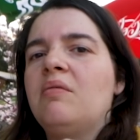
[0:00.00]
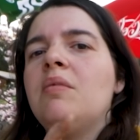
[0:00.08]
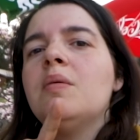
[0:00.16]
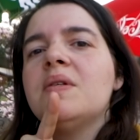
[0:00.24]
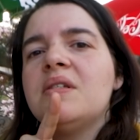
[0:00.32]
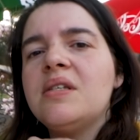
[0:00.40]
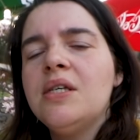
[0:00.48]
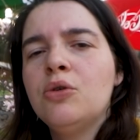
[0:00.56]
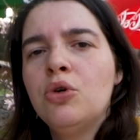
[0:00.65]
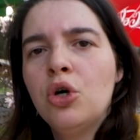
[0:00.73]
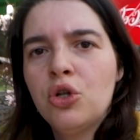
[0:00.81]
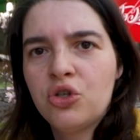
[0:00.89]
We will see
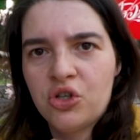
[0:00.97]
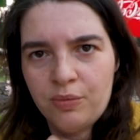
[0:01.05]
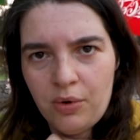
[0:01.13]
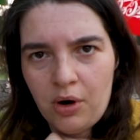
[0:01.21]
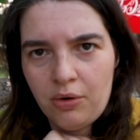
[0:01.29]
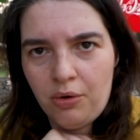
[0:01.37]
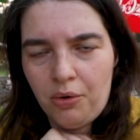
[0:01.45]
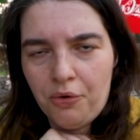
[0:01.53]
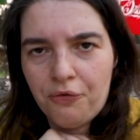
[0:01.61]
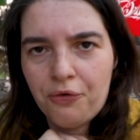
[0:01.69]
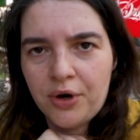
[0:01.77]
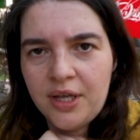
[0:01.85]
you tomorrow
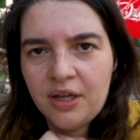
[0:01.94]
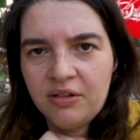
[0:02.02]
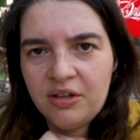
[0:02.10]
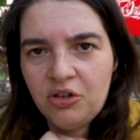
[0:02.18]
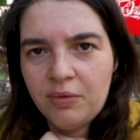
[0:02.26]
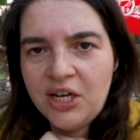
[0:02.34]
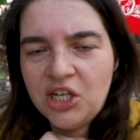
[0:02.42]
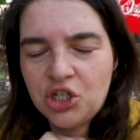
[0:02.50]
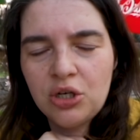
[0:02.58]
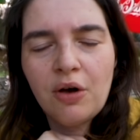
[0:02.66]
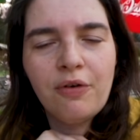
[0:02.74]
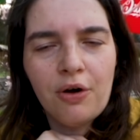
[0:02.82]
for the
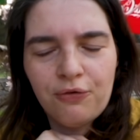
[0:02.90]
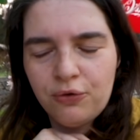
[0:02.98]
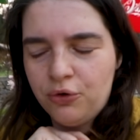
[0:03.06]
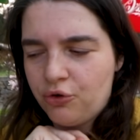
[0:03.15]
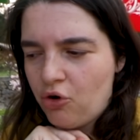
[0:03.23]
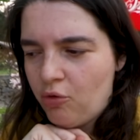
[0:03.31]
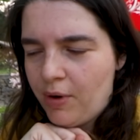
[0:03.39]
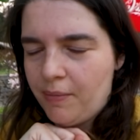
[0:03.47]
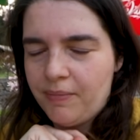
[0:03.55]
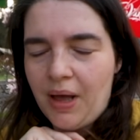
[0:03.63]
continuation of our food coma.